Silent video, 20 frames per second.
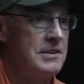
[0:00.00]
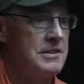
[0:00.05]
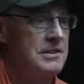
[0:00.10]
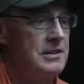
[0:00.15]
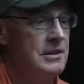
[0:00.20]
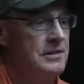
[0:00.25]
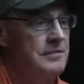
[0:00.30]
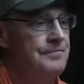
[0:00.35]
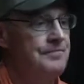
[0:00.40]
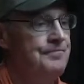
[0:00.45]

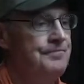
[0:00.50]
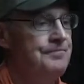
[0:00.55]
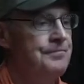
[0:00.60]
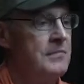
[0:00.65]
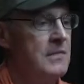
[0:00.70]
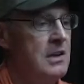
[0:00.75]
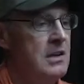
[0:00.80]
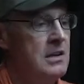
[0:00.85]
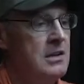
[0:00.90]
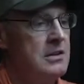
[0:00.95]
So
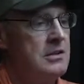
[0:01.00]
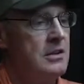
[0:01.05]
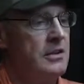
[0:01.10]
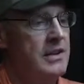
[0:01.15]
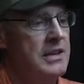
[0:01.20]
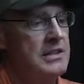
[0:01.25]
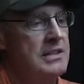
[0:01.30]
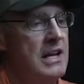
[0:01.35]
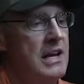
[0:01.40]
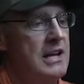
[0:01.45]

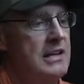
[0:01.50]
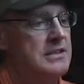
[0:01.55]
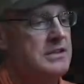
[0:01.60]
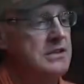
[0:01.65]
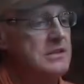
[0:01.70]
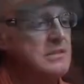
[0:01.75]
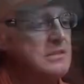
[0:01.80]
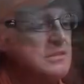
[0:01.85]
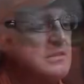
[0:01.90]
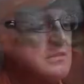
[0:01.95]
these legs,